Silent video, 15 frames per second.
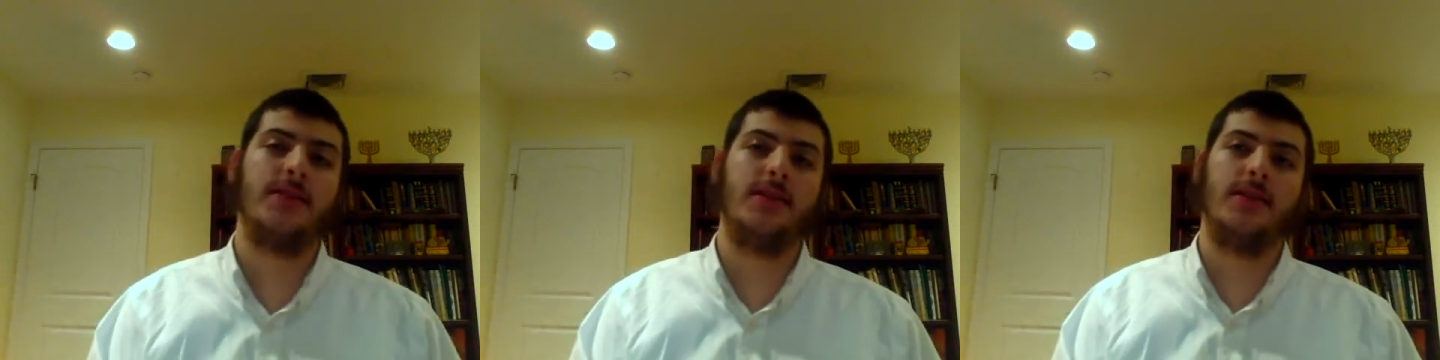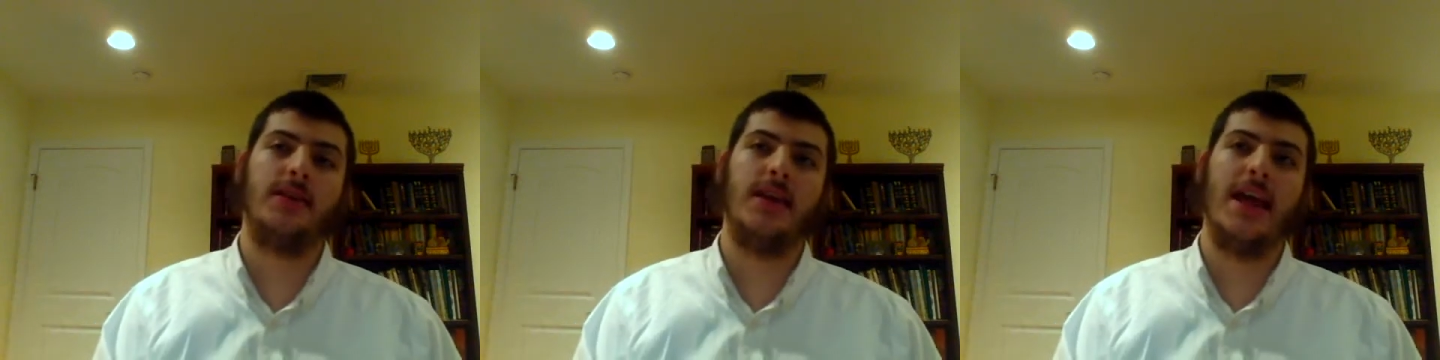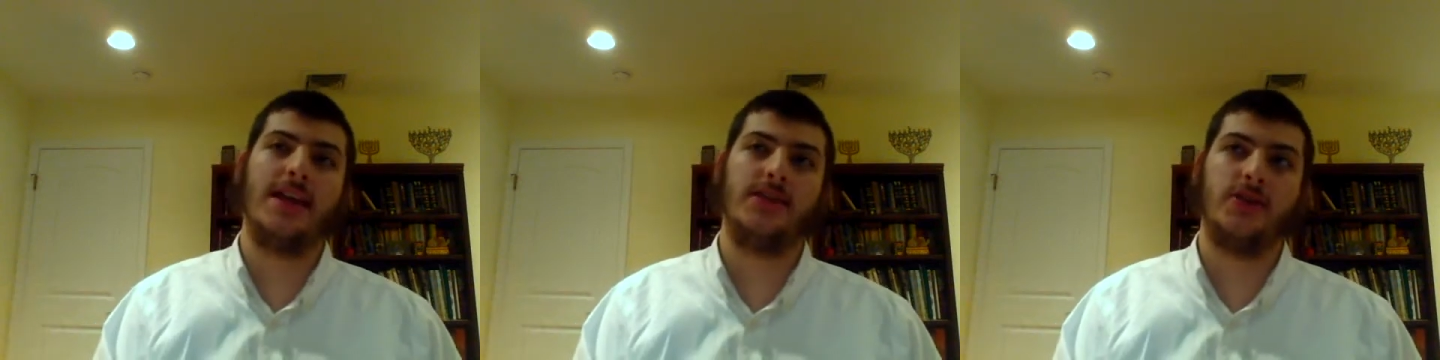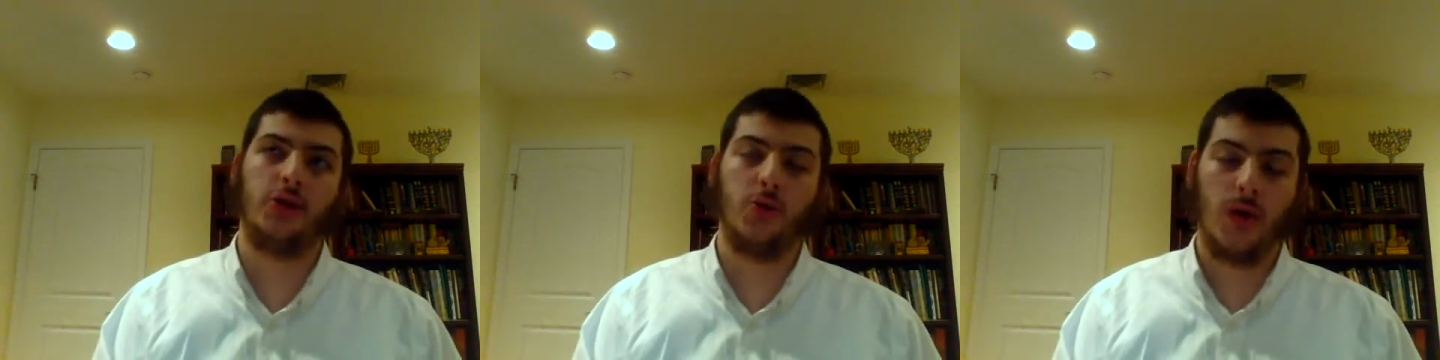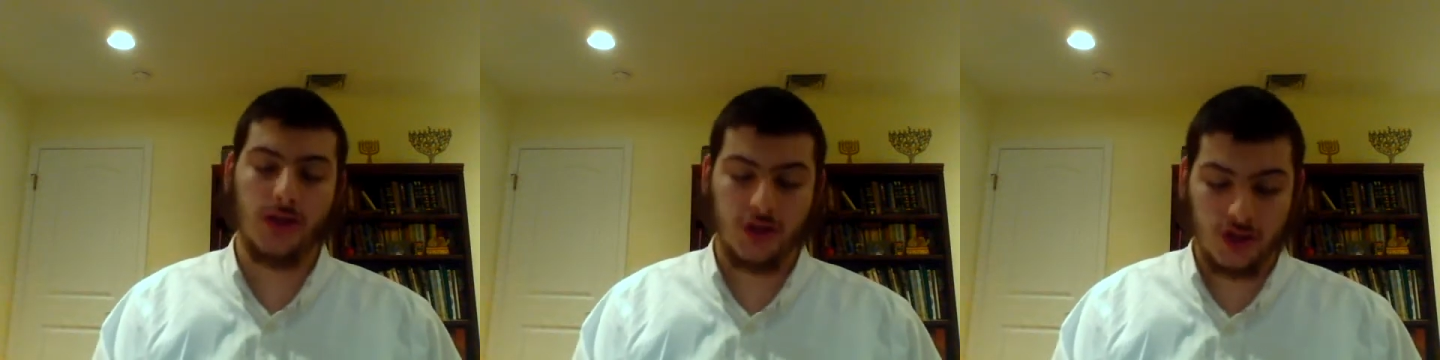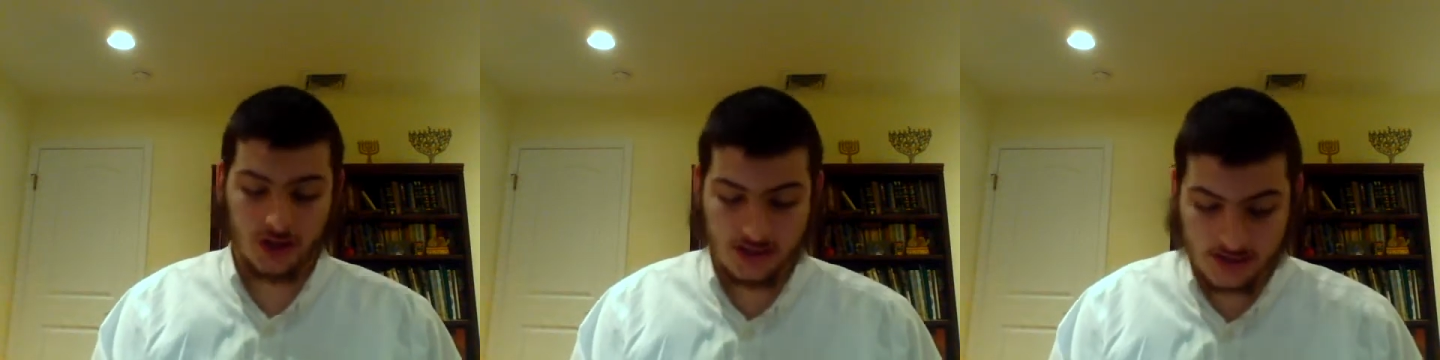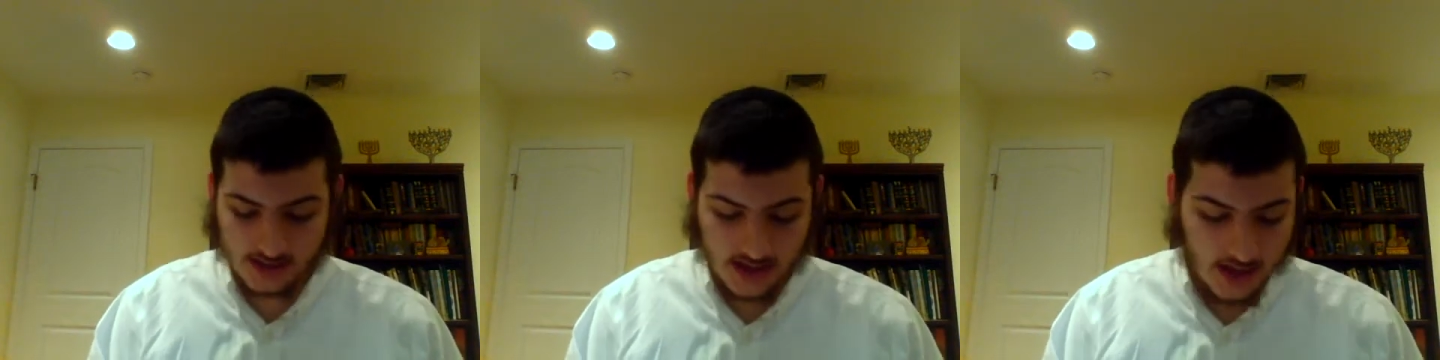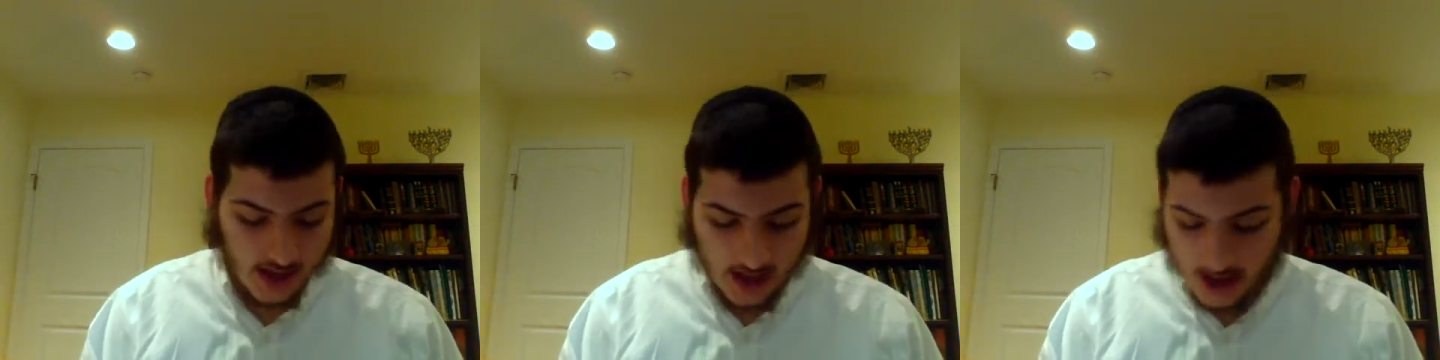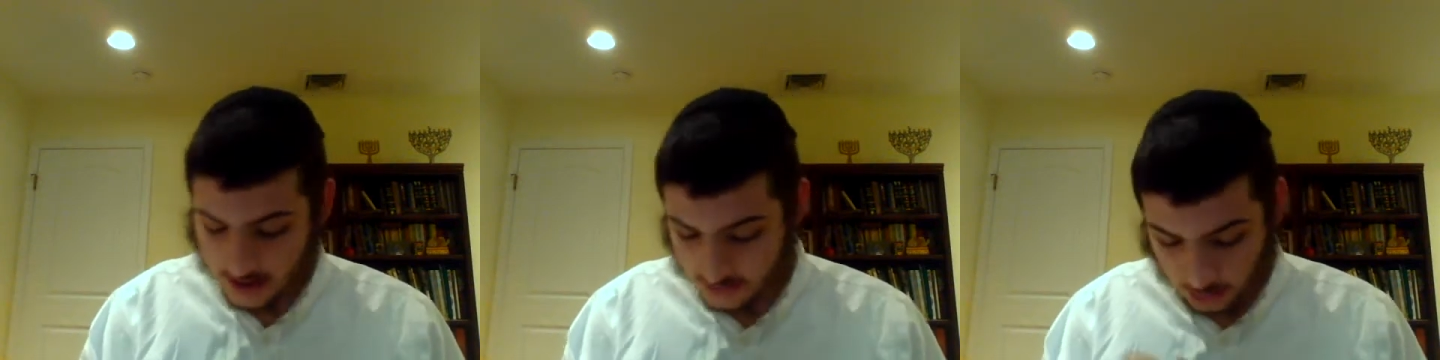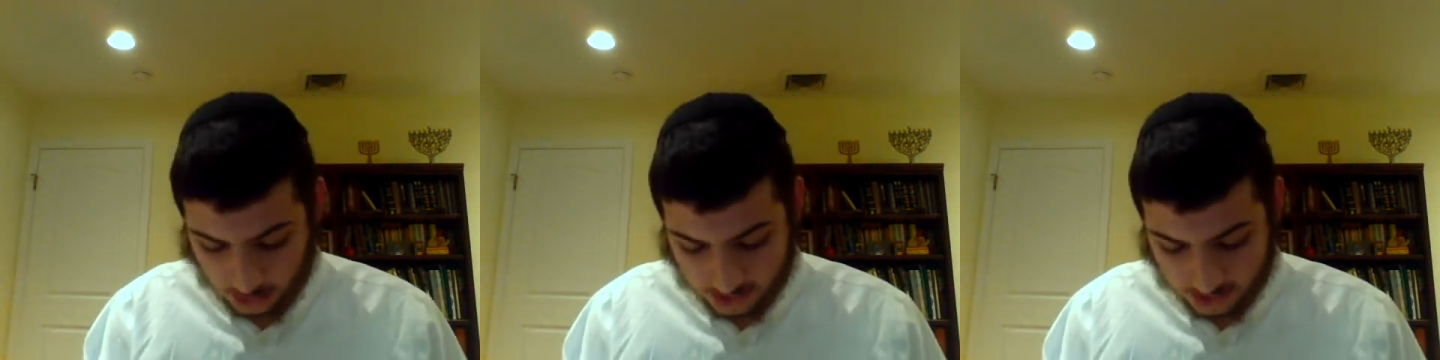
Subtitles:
He answered questions, and the